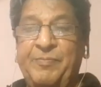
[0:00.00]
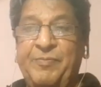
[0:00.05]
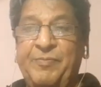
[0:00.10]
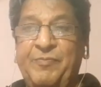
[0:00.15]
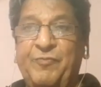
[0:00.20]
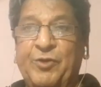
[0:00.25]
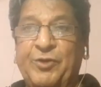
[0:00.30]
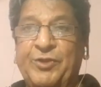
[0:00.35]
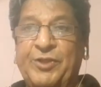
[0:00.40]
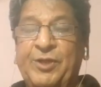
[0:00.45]

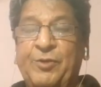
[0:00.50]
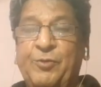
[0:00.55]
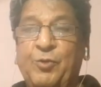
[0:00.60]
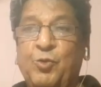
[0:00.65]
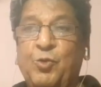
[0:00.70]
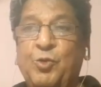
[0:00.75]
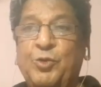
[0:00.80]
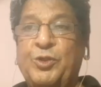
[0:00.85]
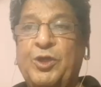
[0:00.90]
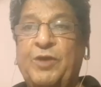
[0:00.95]
for the
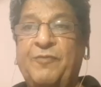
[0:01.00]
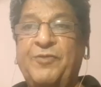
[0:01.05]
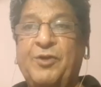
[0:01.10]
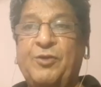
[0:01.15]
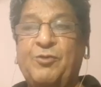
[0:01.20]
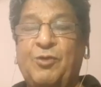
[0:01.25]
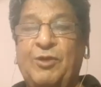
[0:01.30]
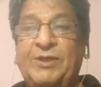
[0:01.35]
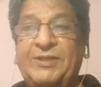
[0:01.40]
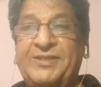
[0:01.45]
growth of your
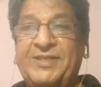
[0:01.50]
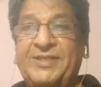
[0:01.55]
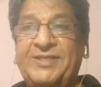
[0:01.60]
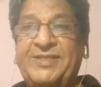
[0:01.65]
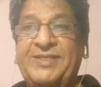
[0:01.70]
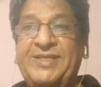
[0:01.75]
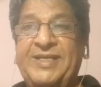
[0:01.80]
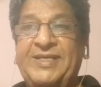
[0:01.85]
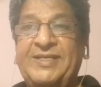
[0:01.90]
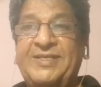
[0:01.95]

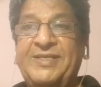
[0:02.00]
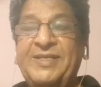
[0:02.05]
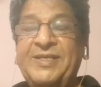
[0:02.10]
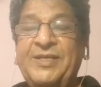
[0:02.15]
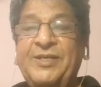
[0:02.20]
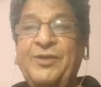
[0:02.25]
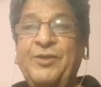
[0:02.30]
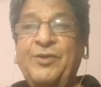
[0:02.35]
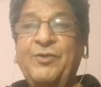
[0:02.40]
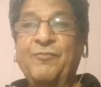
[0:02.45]
consciousness,
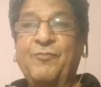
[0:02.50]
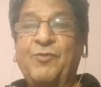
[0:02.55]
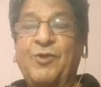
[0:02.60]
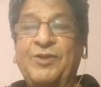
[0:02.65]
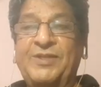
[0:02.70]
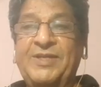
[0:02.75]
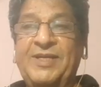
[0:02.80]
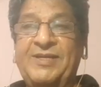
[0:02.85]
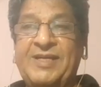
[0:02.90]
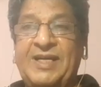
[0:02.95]
for
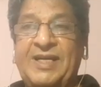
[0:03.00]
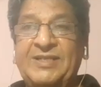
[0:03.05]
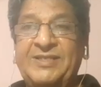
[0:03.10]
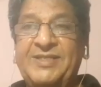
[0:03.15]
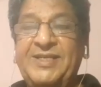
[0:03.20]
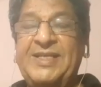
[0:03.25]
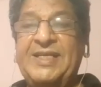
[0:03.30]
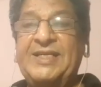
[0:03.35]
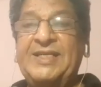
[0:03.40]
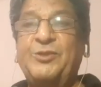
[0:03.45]
the
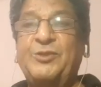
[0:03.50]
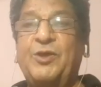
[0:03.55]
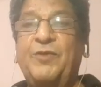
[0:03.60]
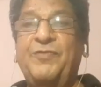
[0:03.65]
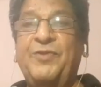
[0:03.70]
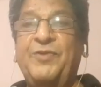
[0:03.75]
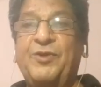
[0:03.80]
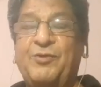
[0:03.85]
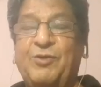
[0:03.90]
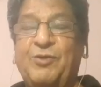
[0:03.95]
transcendence
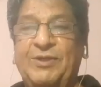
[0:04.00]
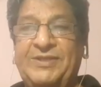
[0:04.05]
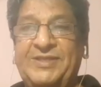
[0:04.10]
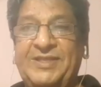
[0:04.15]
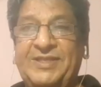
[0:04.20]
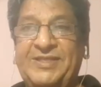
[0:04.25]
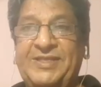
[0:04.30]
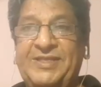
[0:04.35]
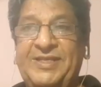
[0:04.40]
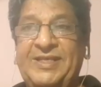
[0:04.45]
of your
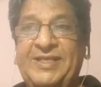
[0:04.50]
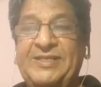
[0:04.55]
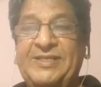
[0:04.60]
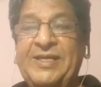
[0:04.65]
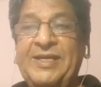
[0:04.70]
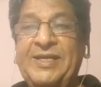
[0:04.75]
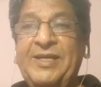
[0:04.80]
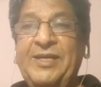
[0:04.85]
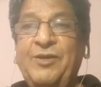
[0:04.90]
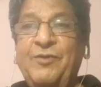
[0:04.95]
consciousness,
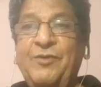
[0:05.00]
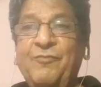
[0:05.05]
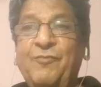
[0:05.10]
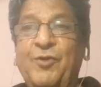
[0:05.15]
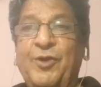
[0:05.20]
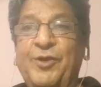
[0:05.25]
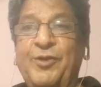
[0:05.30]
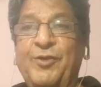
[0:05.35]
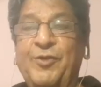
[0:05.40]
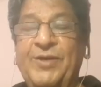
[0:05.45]

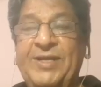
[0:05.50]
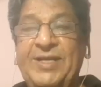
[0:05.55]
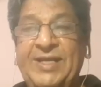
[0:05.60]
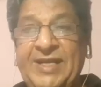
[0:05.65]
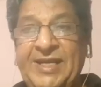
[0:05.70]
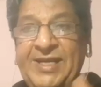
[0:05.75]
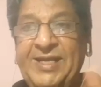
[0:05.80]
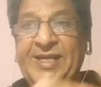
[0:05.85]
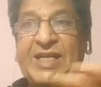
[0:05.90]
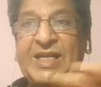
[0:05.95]
for your
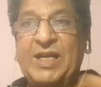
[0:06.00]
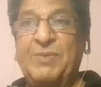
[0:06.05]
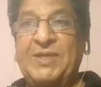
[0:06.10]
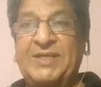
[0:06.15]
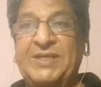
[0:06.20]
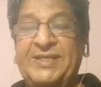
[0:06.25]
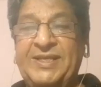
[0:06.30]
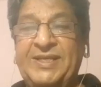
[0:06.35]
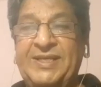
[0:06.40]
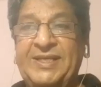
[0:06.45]
healing
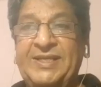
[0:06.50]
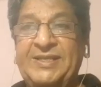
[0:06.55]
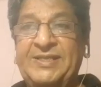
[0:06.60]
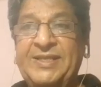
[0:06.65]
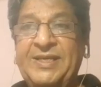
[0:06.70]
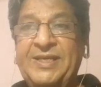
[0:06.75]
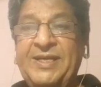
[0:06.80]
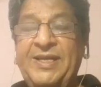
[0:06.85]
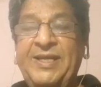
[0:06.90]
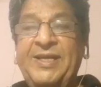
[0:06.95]
capacities,
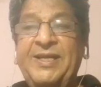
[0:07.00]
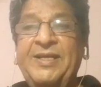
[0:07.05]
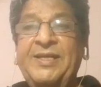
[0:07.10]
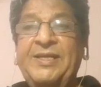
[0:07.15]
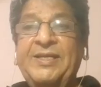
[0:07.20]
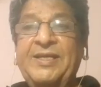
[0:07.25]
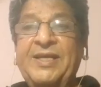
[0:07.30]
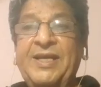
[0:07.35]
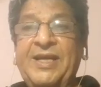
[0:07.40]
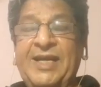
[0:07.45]

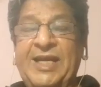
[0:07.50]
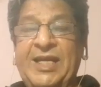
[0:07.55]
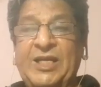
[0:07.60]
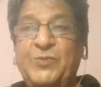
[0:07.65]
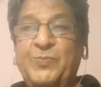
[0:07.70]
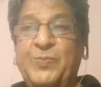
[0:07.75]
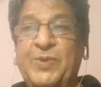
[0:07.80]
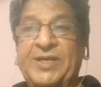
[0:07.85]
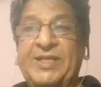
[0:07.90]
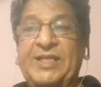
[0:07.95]
as
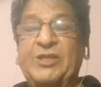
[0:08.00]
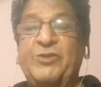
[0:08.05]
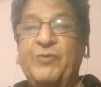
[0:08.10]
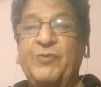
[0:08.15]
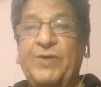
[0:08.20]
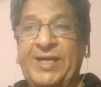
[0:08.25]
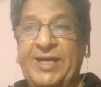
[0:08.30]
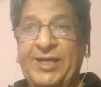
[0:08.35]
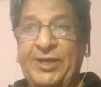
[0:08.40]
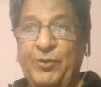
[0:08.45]
per the
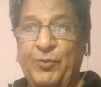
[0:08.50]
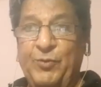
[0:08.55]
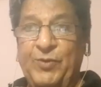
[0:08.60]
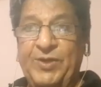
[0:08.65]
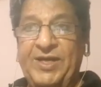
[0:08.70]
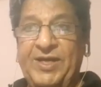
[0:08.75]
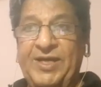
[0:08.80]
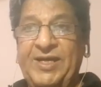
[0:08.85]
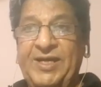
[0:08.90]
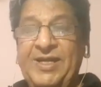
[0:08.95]
Swara
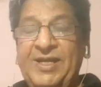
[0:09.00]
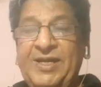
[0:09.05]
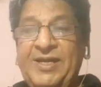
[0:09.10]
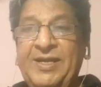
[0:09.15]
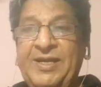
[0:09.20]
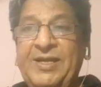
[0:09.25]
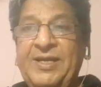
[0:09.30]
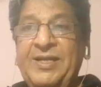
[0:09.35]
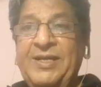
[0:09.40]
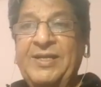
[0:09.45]
Yoga.
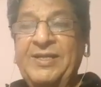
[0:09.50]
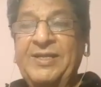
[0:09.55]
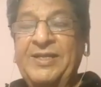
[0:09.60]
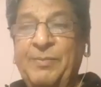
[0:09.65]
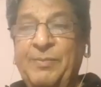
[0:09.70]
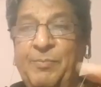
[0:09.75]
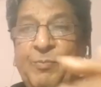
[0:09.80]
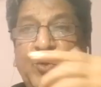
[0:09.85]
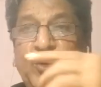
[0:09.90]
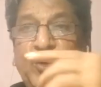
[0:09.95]
The
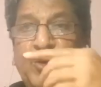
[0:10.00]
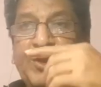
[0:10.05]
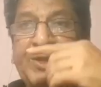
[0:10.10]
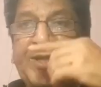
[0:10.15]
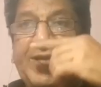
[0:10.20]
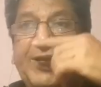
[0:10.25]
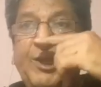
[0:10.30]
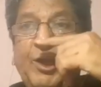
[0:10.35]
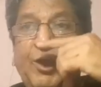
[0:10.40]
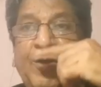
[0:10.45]
more,
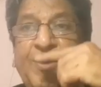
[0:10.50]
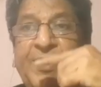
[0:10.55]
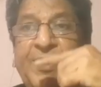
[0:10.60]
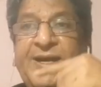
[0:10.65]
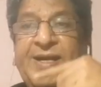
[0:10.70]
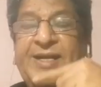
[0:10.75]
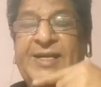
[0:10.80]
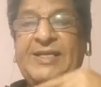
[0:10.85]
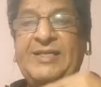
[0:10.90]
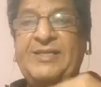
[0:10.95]
the
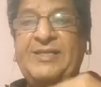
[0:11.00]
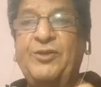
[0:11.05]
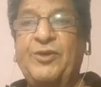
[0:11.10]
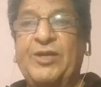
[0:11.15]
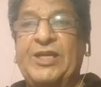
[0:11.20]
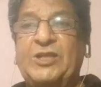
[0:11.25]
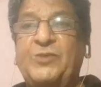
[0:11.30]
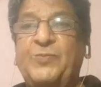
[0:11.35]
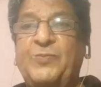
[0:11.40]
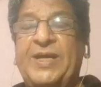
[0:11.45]
longer is your
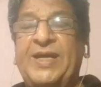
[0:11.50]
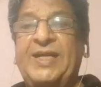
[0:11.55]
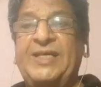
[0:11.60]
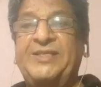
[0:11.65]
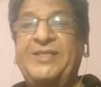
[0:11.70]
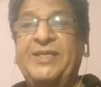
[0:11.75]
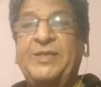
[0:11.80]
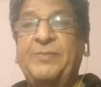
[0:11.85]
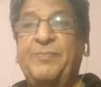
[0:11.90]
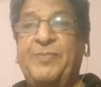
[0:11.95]

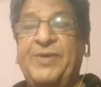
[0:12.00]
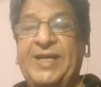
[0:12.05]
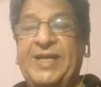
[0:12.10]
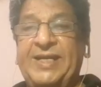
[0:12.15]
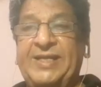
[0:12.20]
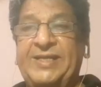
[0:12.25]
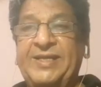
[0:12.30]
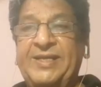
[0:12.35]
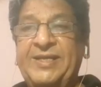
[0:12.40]
expiration breath,